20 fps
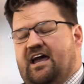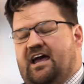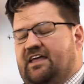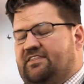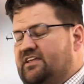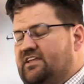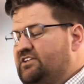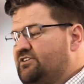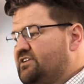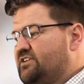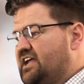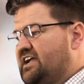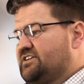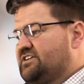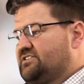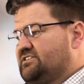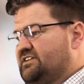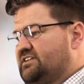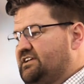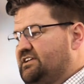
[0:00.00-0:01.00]
And then you'd
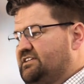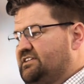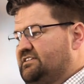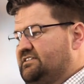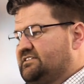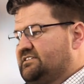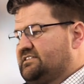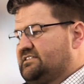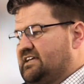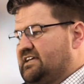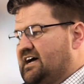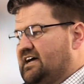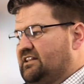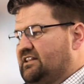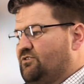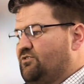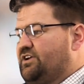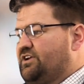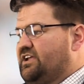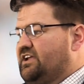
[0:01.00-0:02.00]
actually
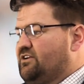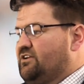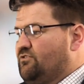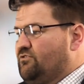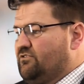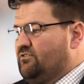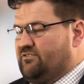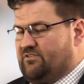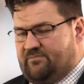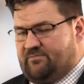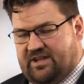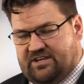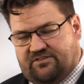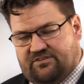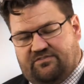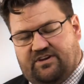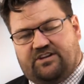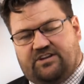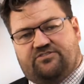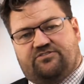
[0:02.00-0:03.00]
start looking at all of the
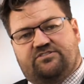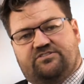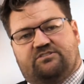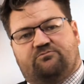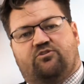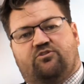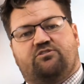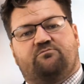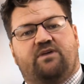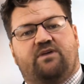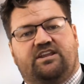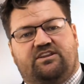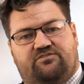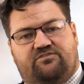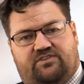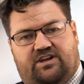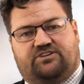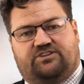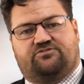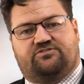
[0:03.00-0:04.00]
manufacturers and what the
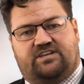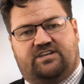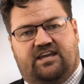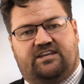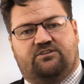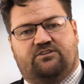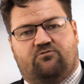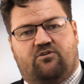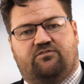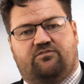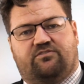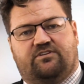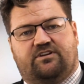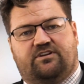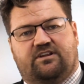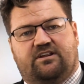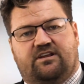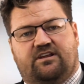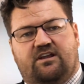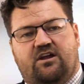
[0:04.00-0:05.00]
manufacturers had to
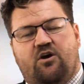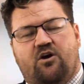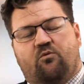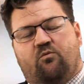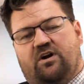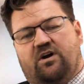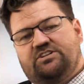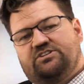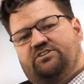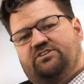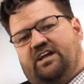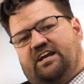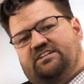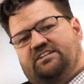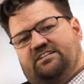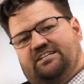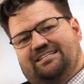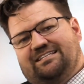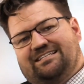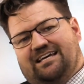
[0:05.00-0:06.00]
offer. Once you'd
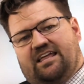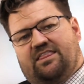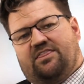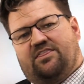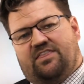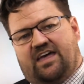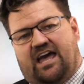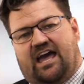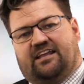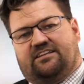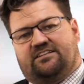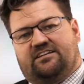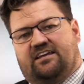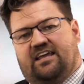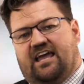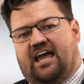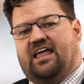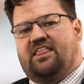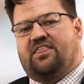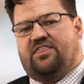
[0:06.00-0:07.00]
actually done that,
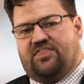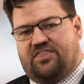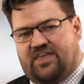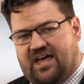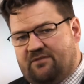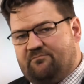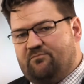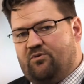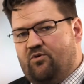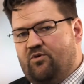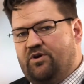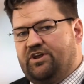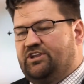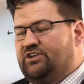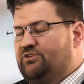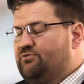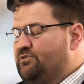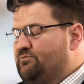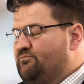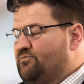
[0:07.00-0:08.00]
at that
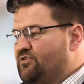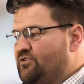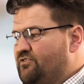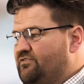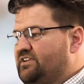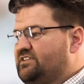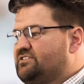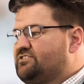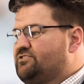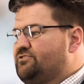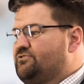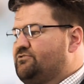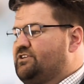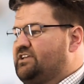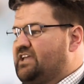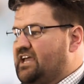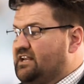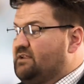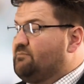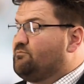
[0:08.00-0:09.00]
point you would move into
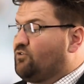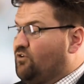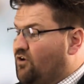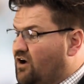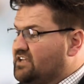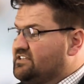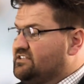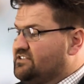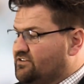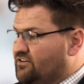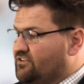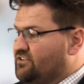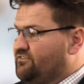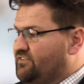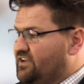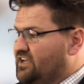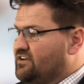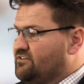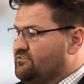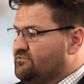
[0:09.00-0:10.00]
getting prices on the
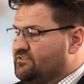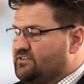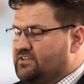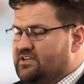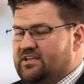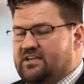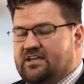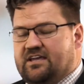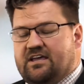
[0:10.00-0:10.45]
vehicles.